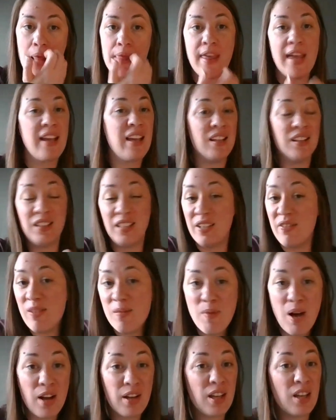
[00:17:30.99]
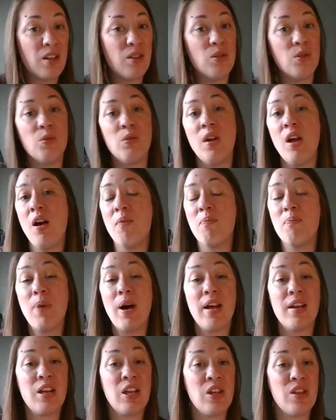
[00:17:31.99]
They can live among you,
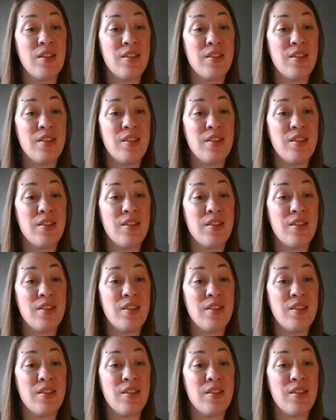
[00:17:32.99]
but